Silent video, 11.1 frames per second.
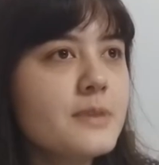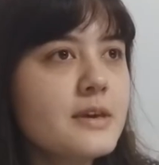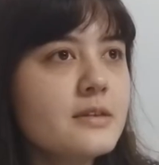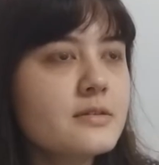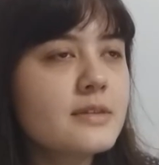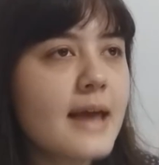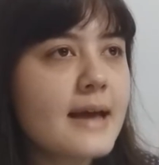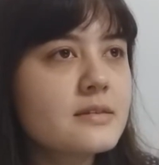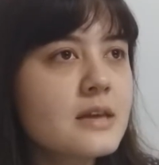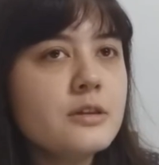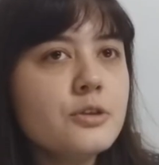means
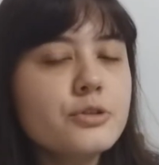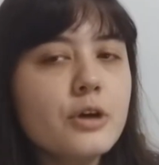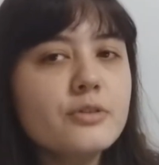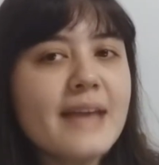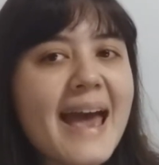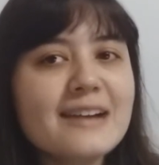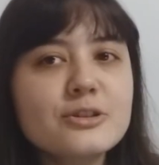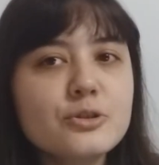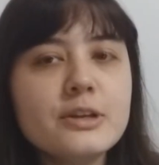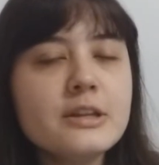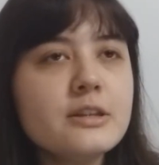that you don't
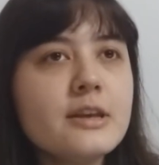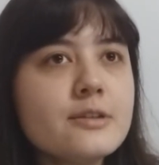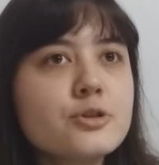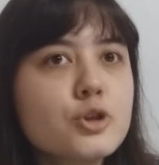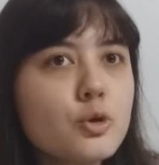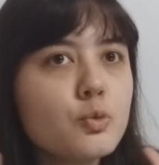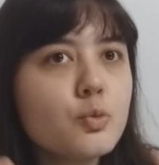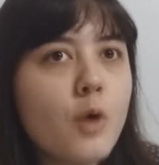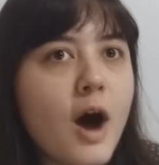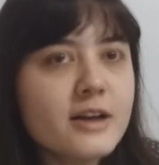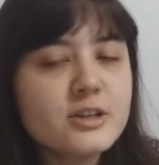actually need to
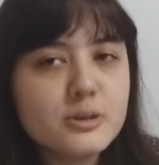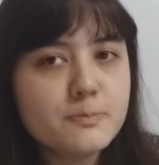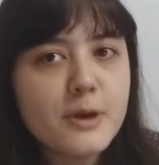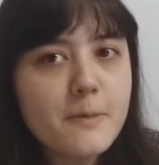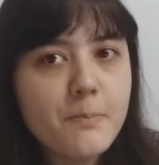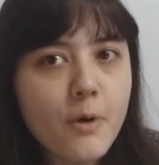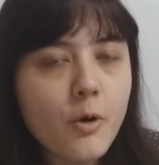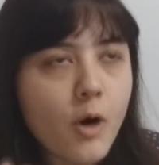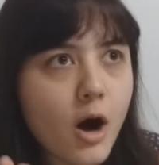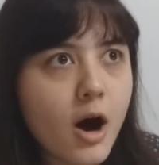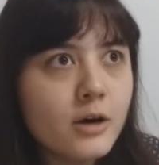watch
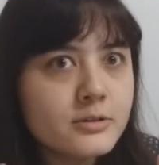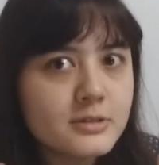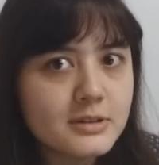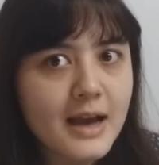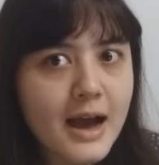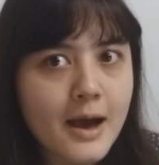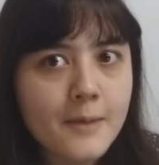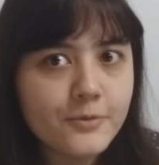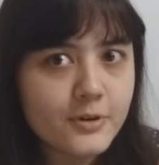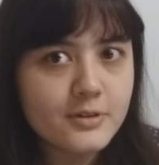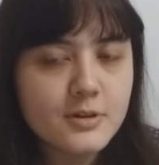people all the
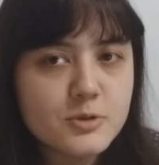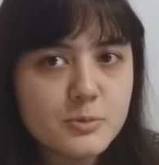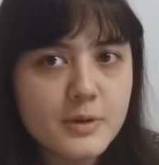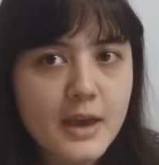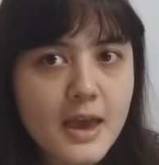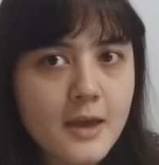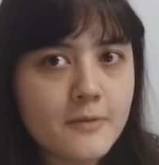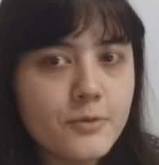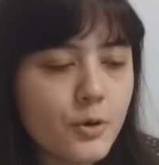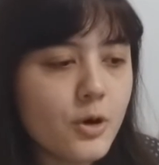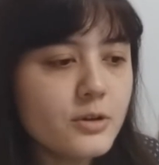time for them to
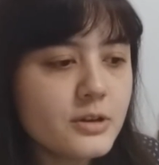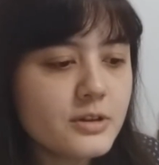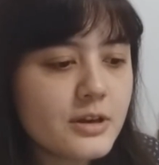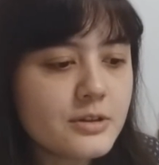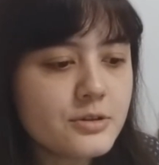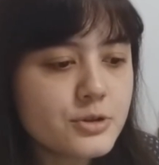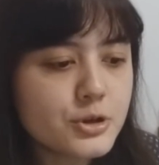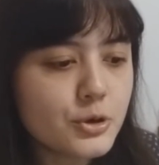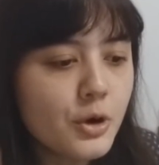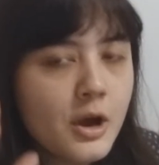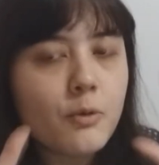behave. You only need
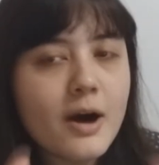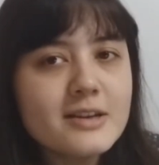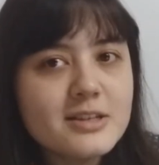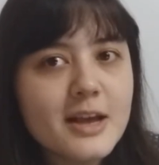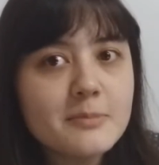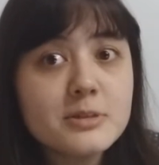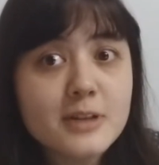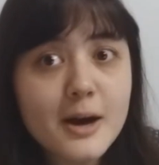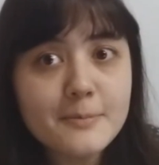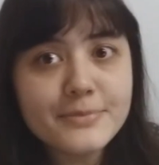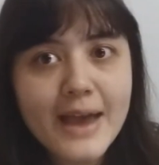to watch them
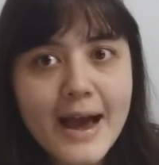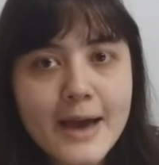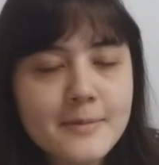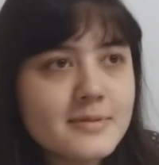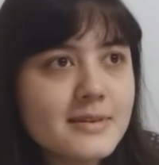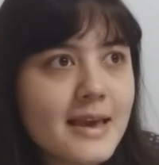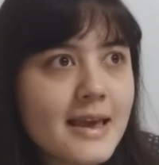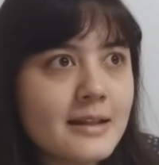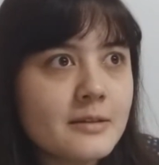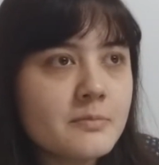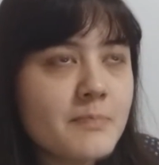sometimes
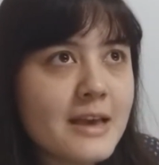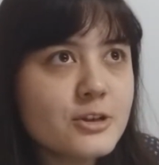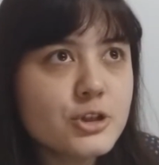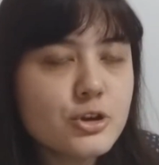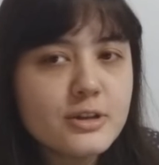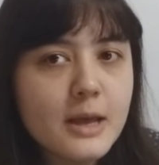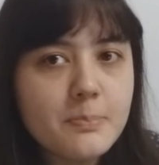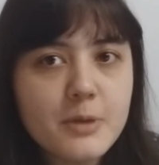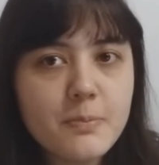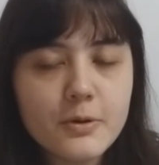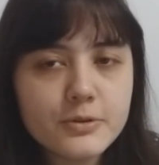and make sure that
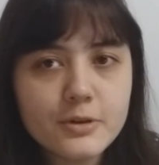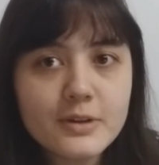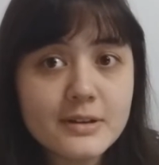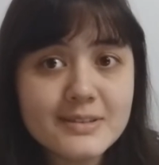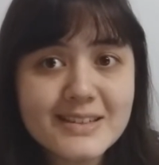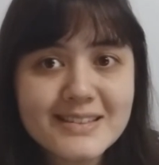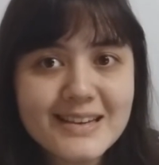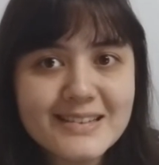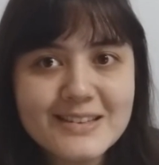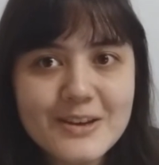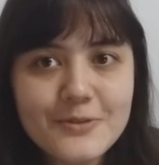people don't
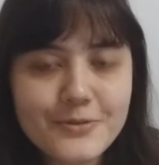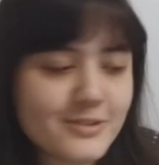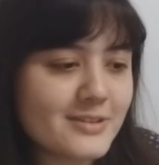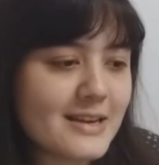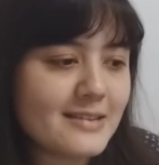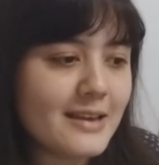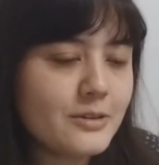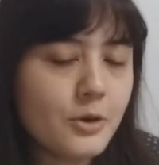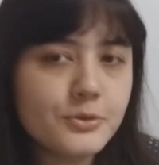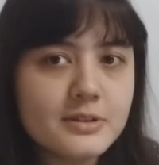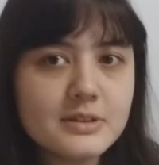understand the difference, that they
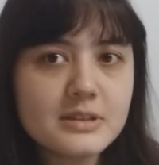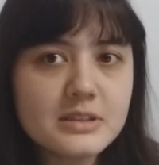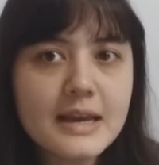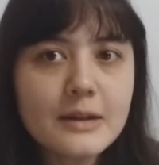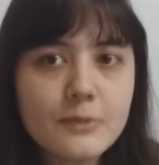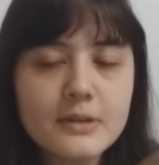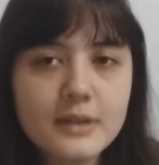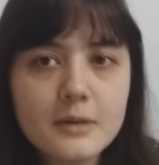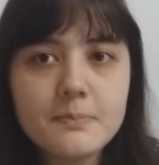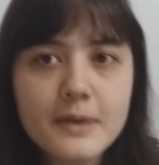don't understand when they're